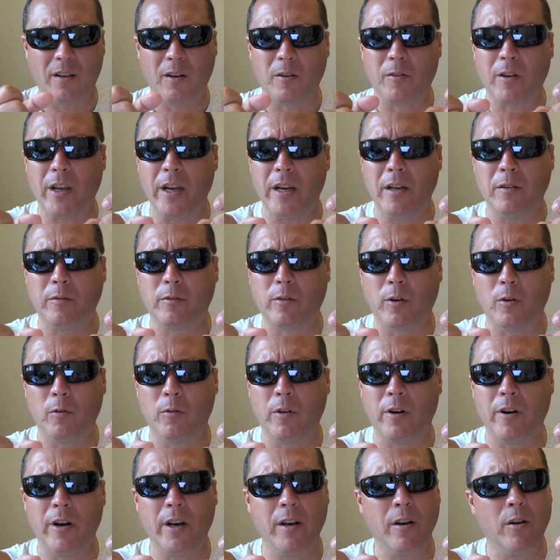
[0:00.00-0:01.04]
okay? So
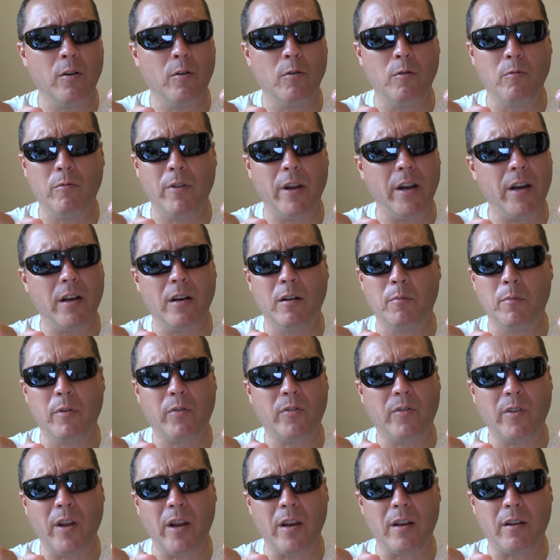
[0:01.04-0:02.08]
there ain't no
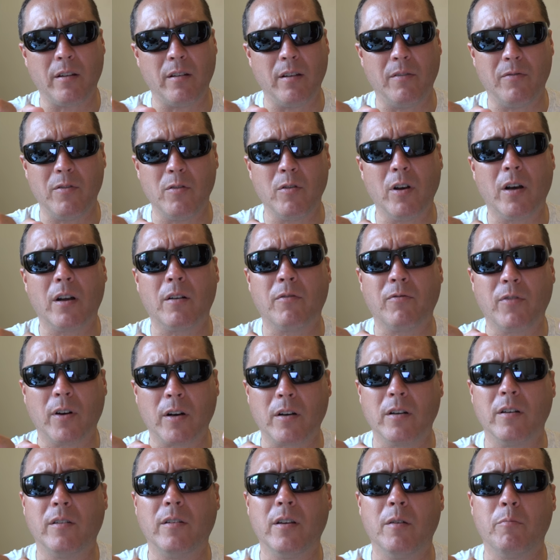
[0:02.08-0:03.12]
mistake. If you got a
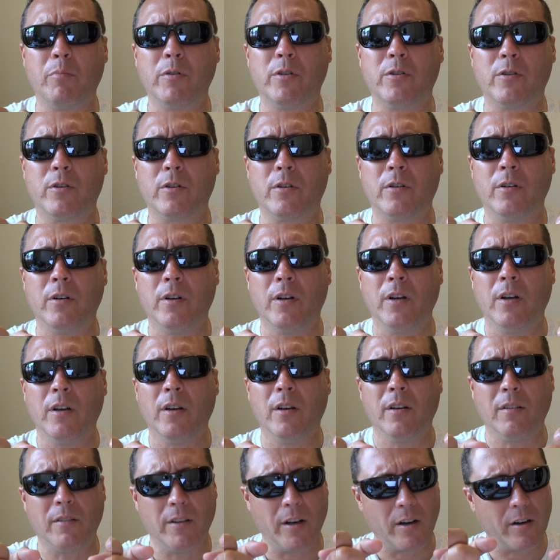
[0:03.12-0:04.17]
fucking temperature,
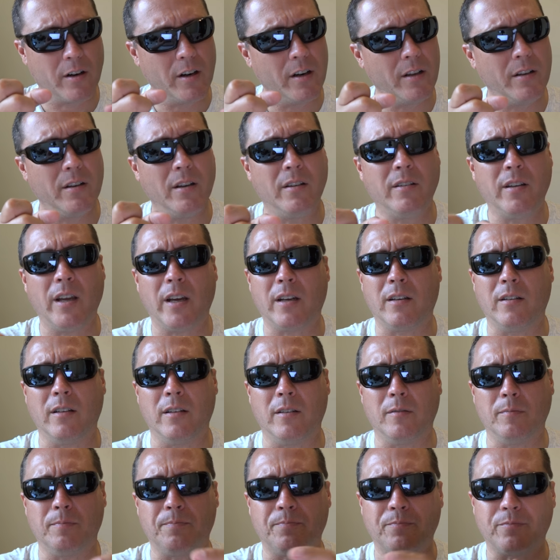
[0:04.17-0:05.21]
they're gonna detect
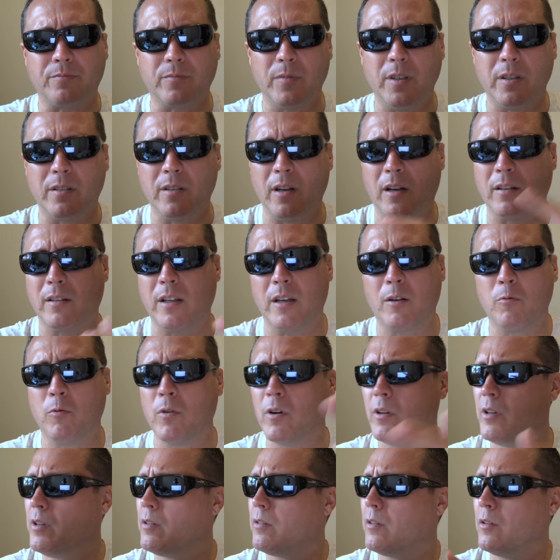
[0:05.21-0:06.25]
it. It's not like
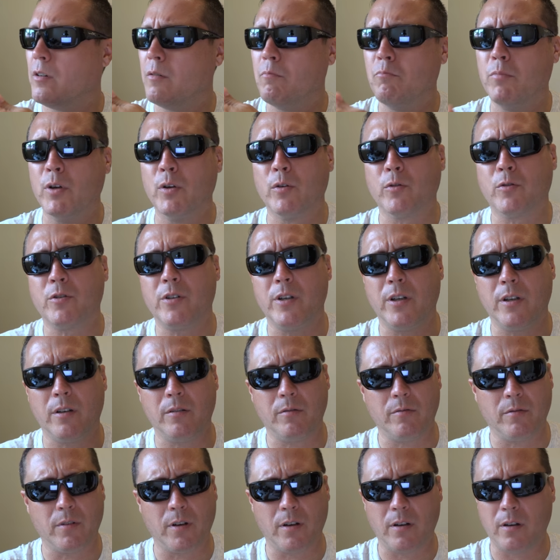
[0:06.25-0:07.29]
one of these little
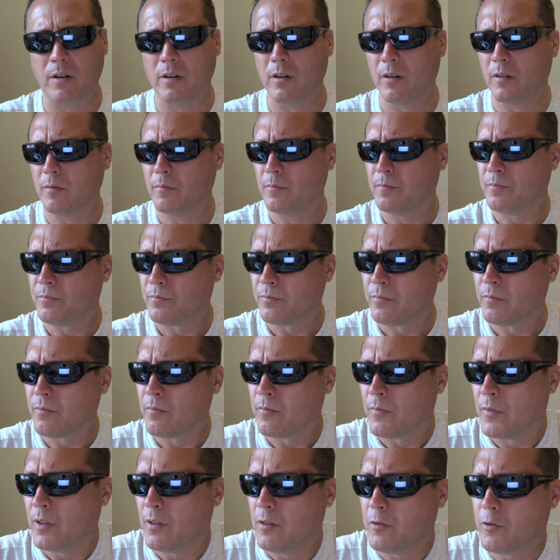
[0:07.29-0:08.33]
bullshit
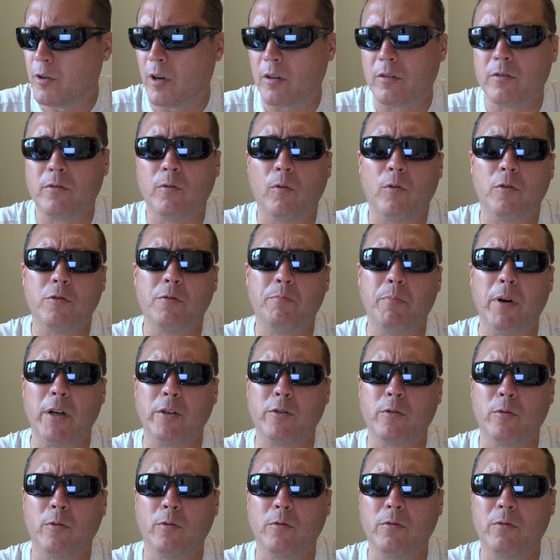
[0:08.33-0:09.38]
drugstore
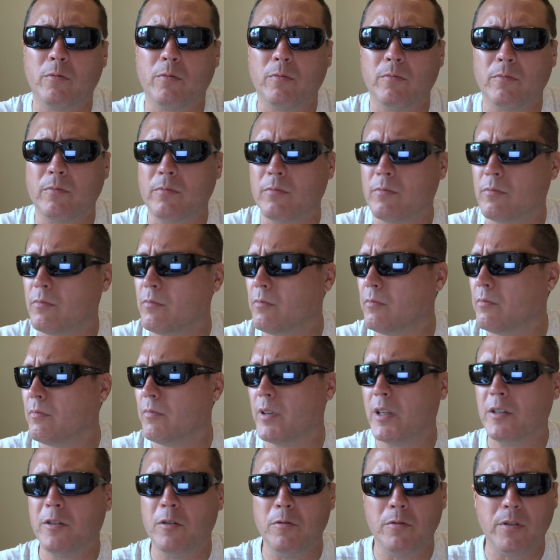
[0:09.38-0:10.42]
specials
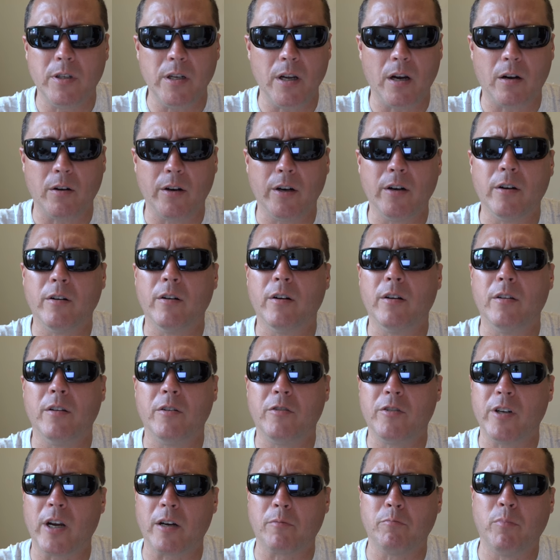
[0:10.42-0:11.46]
that you see out here in the
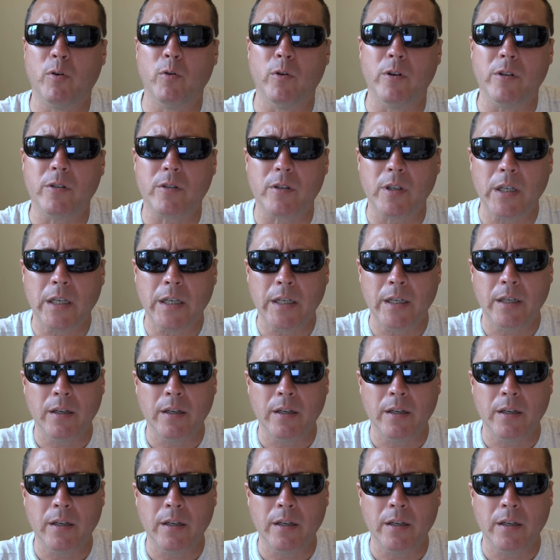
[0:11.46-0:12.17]
checkpoints.